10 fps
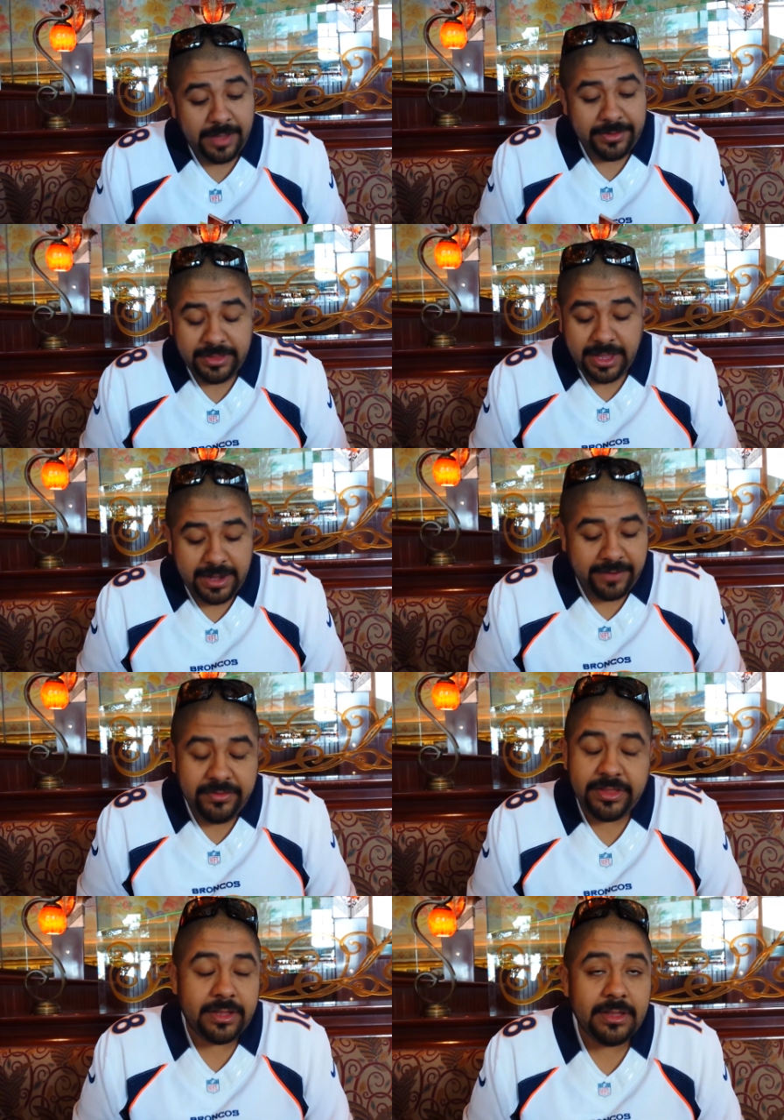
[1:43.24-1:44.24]
Yeah, I mean, they got
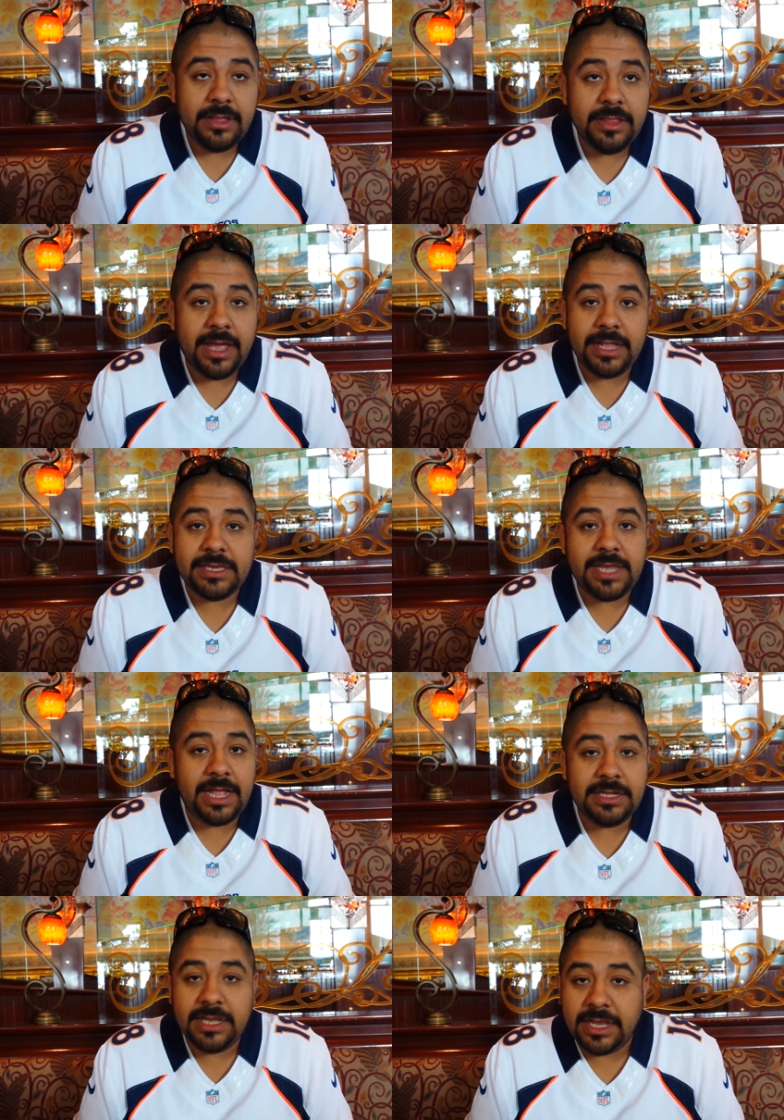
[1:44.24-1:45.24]
everything. They got
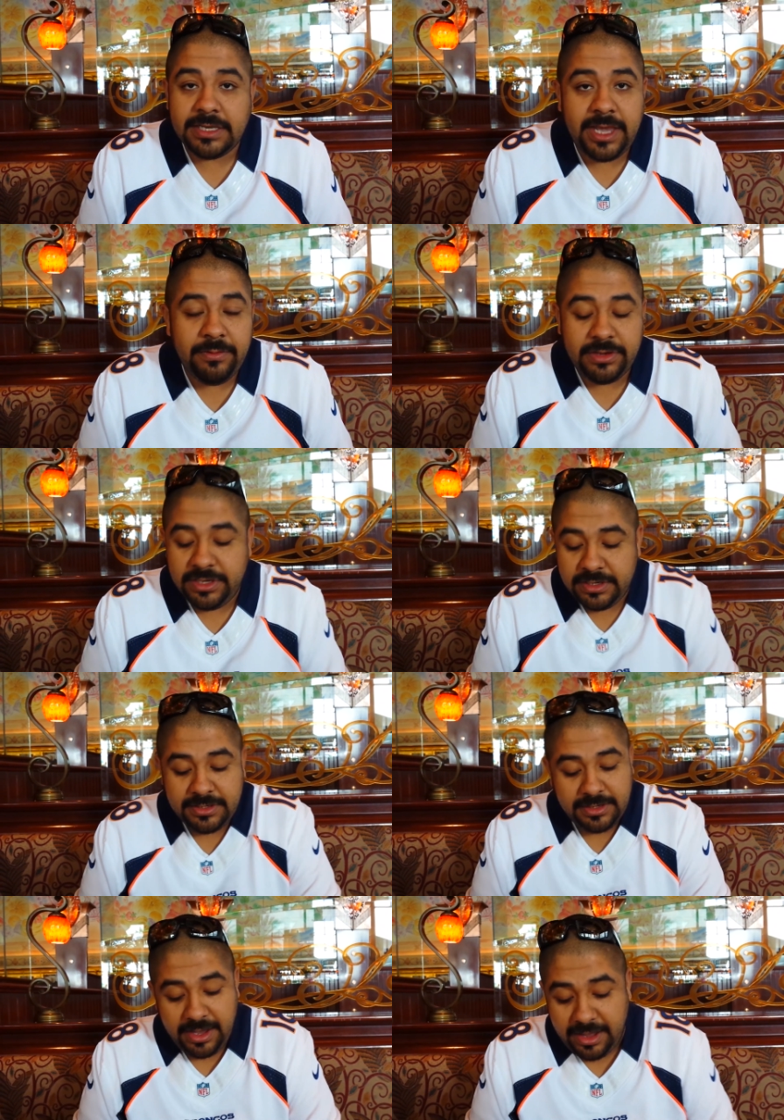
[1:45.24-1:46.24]
salads, they got
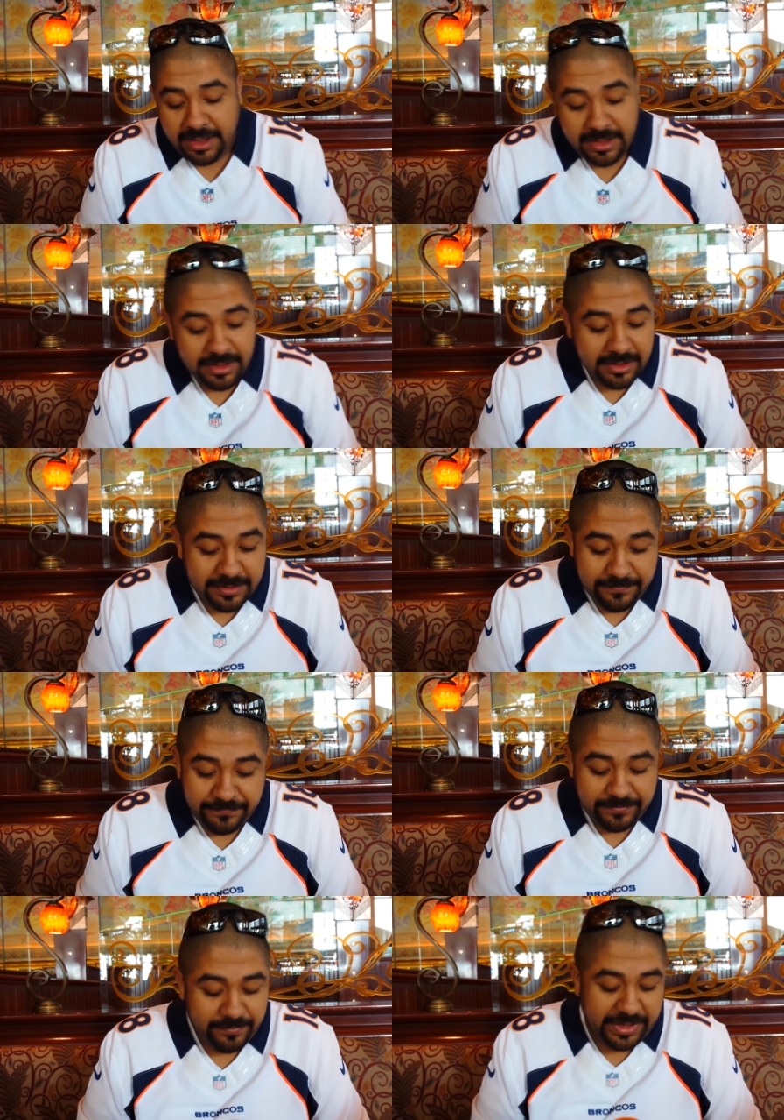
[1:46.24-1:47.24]
sandwiches, uh,
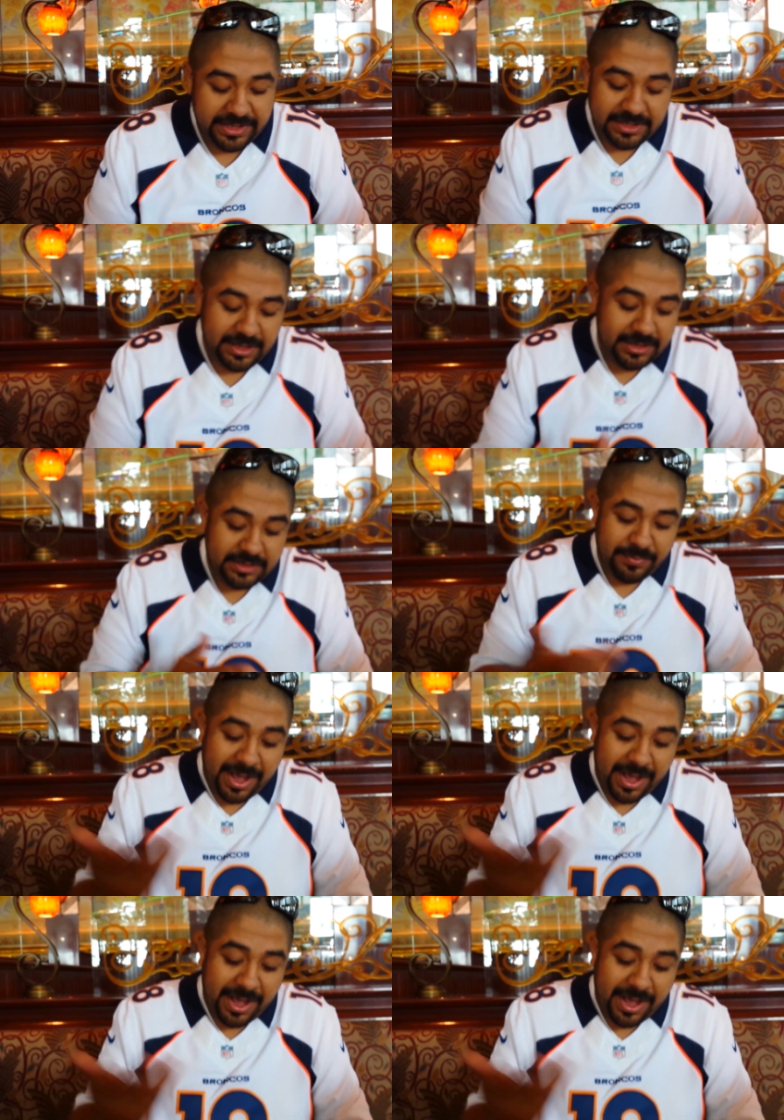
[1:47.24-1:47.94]
pizzas,